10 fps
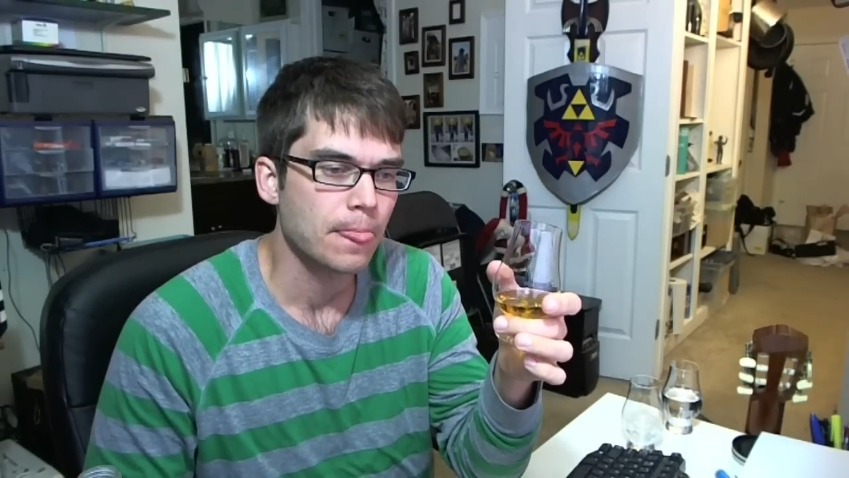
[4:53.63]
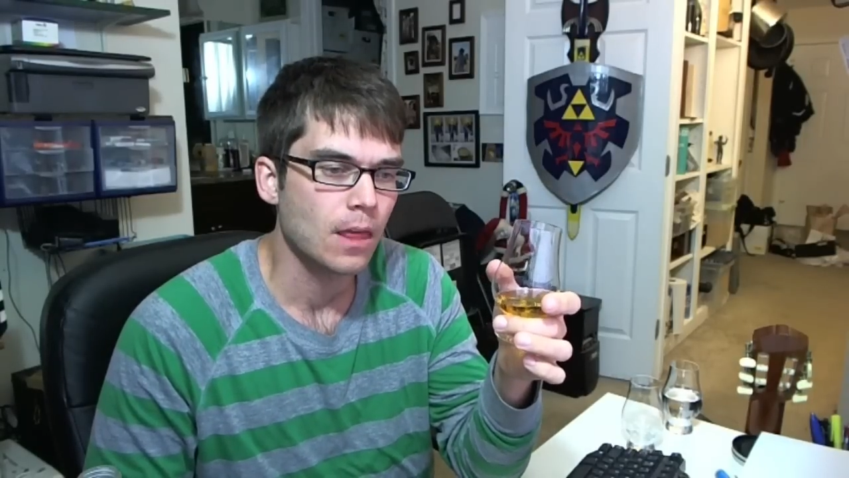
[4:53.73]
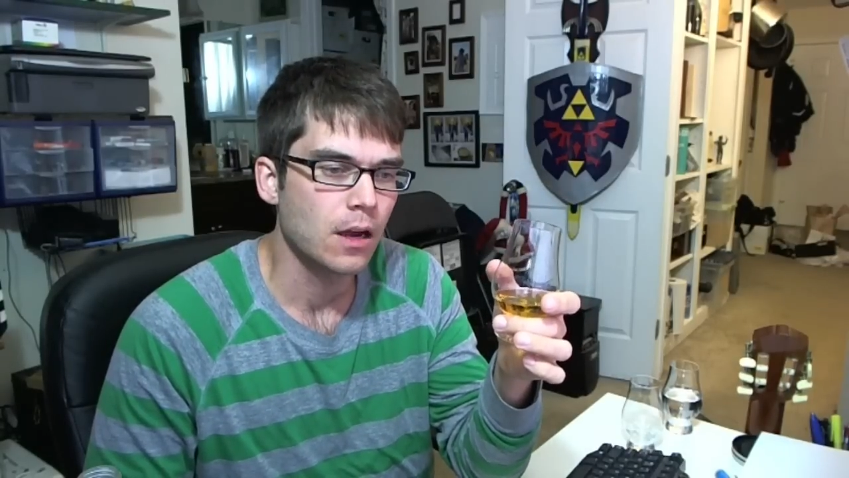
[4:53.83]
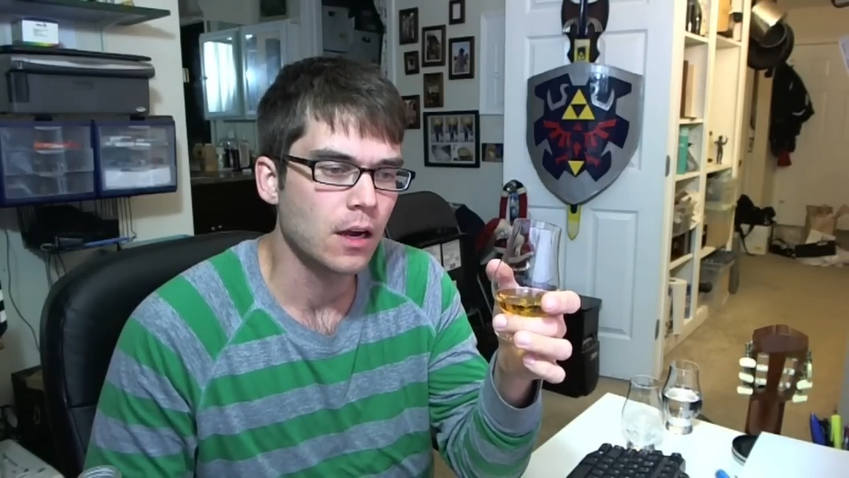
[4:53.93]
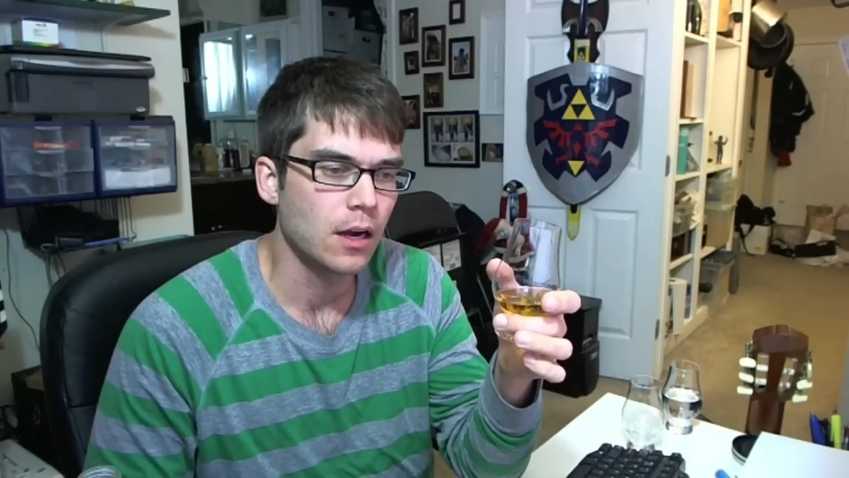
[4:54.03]

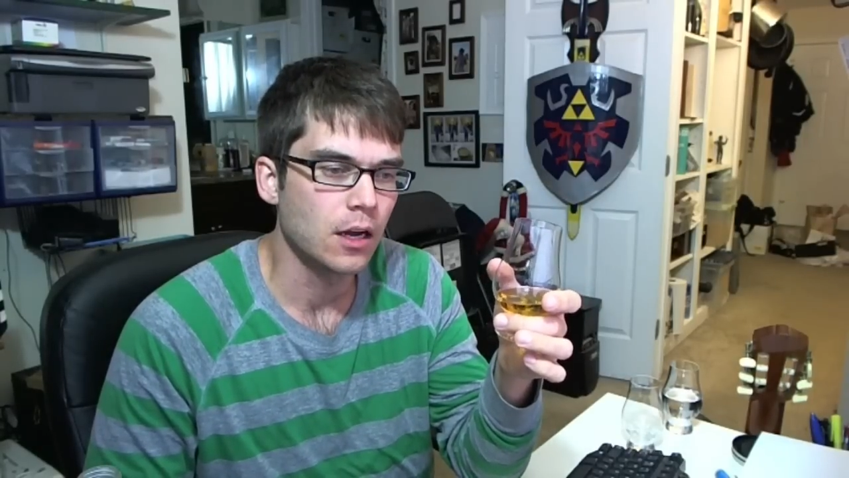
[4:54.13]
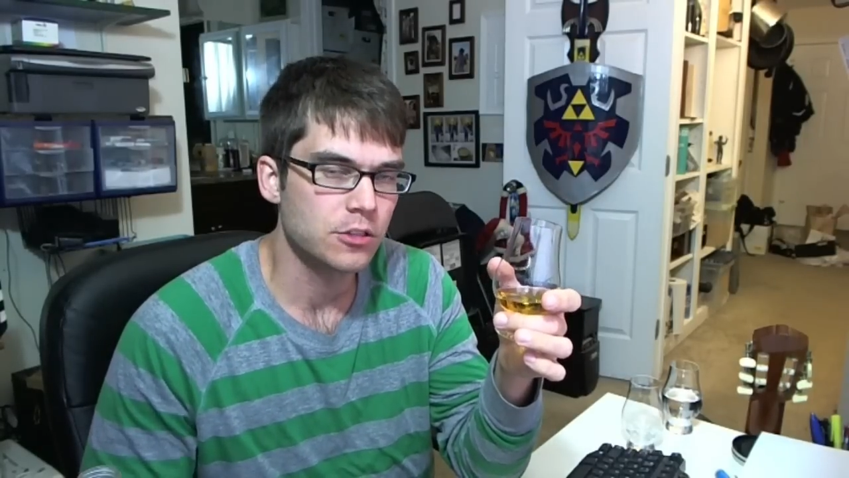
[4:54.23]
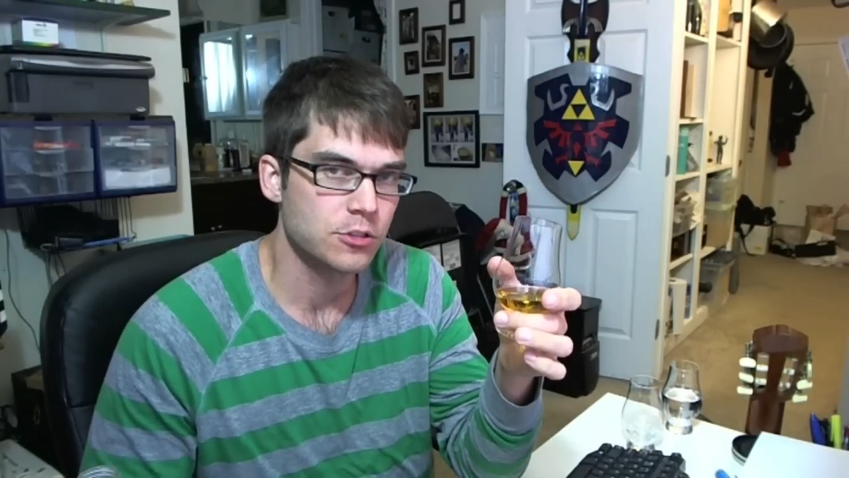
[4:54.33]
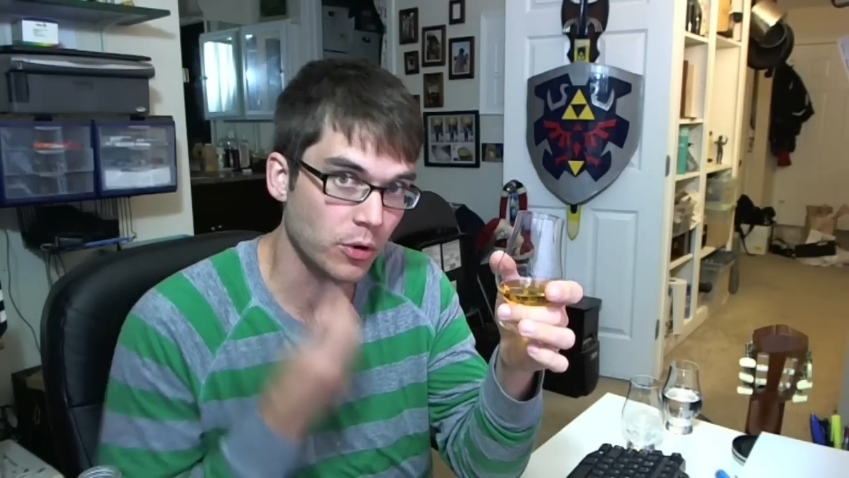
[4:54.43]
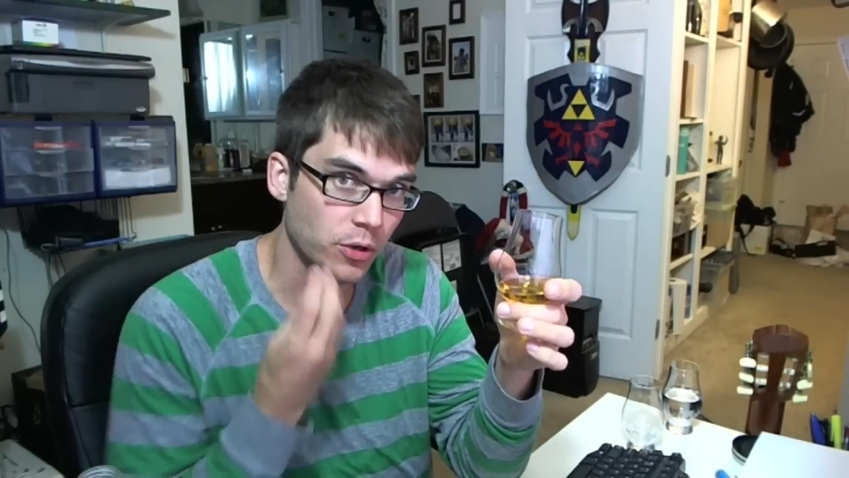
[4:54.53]
Uh, the
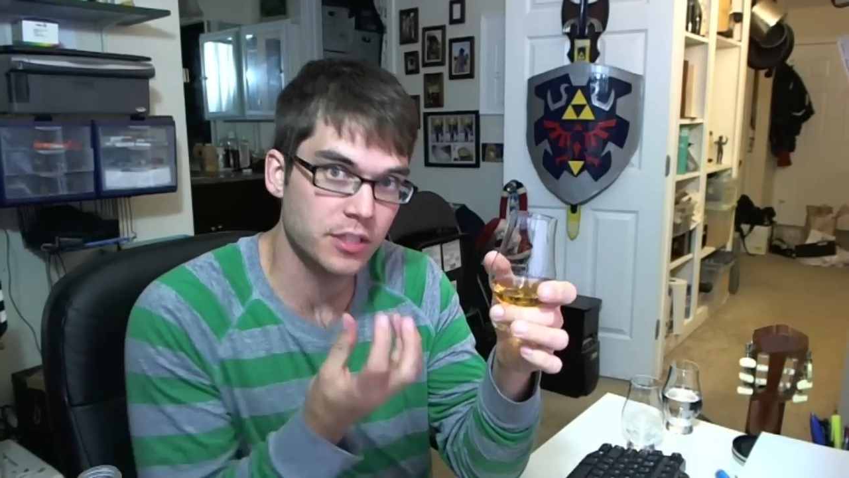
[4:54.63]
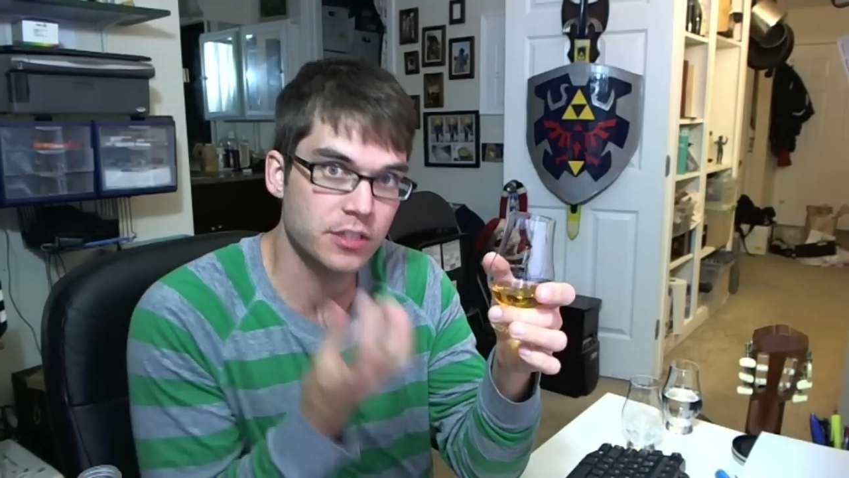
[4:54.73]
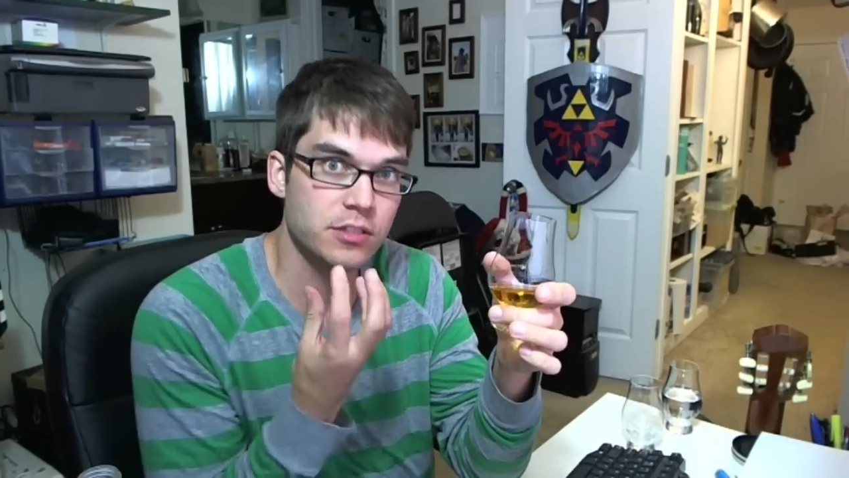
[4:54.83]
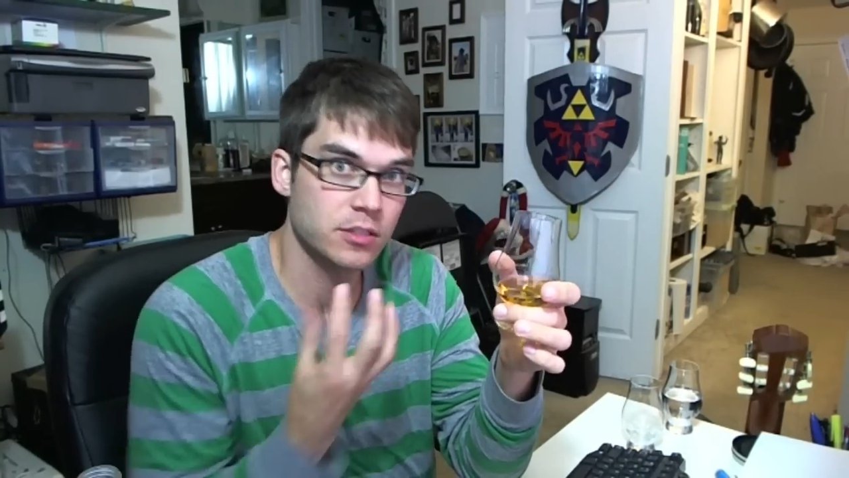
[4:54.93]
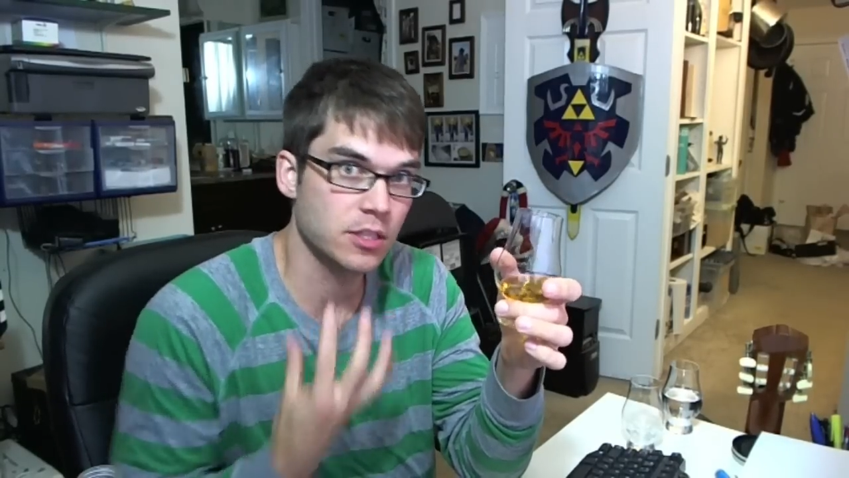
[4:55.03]

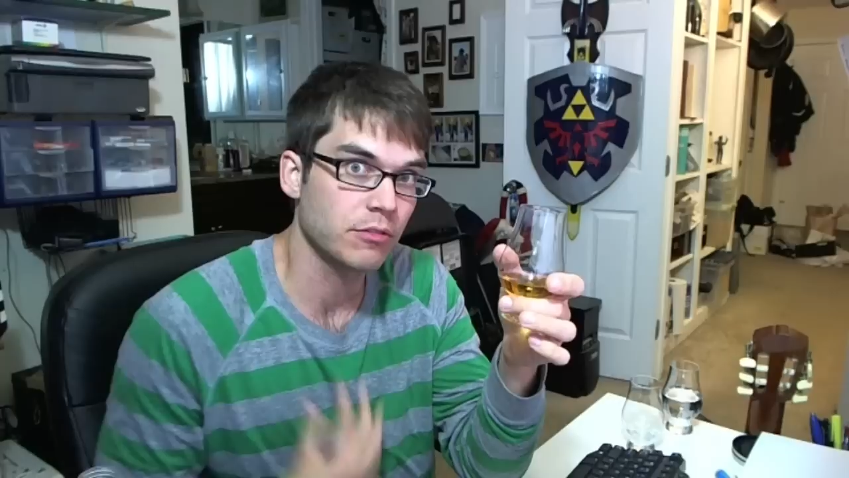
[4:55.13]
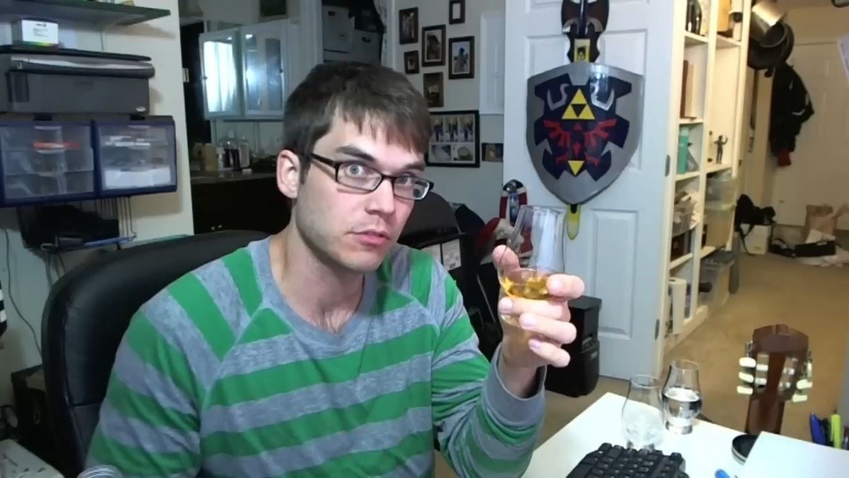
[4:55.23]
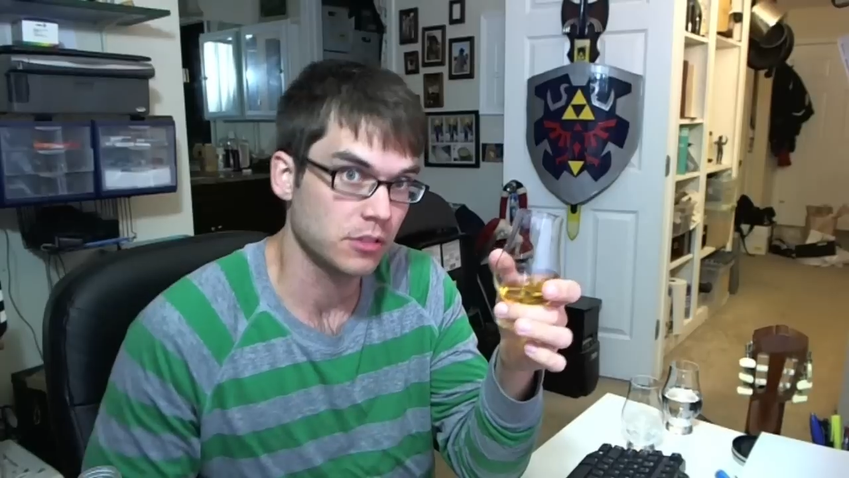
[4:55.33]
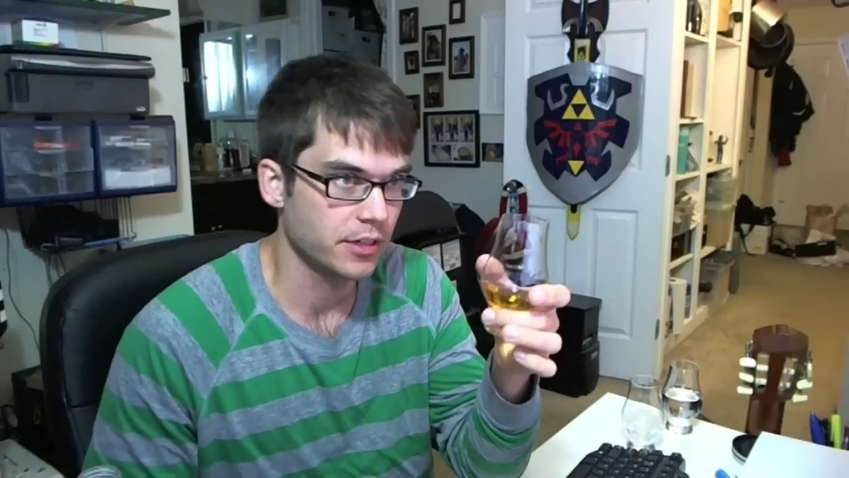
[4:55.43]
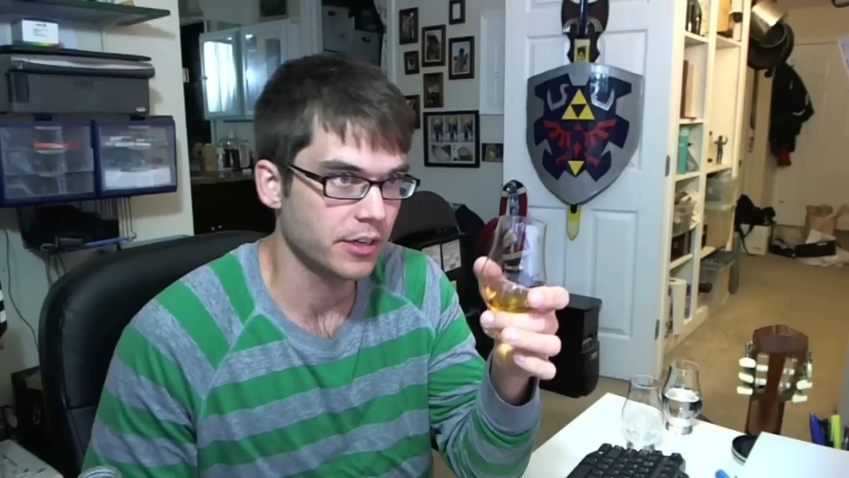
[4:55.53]
smokiness is
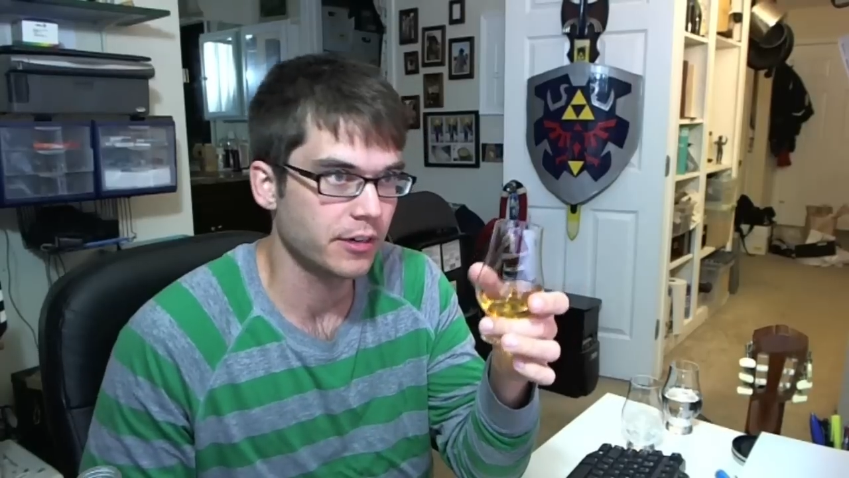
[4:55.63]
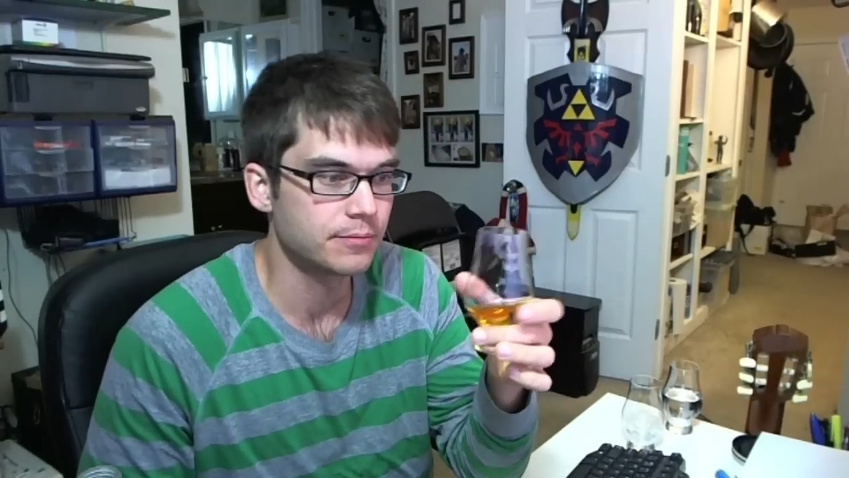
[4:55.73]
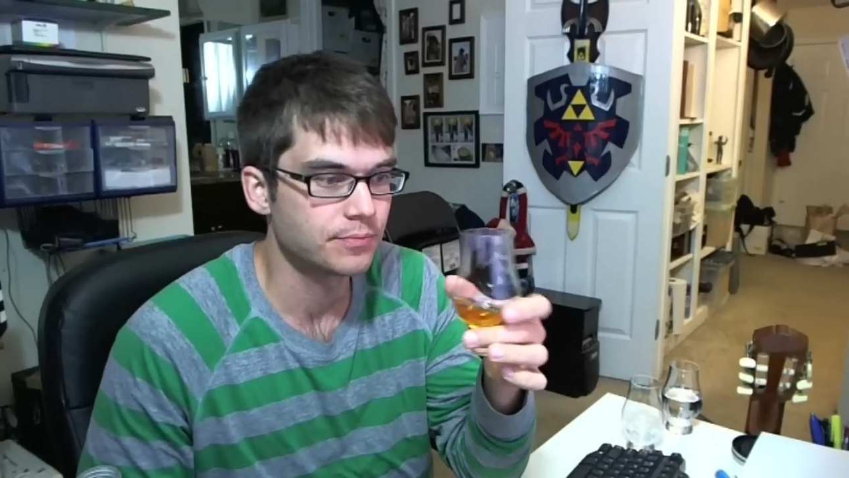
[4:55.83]
definitely there.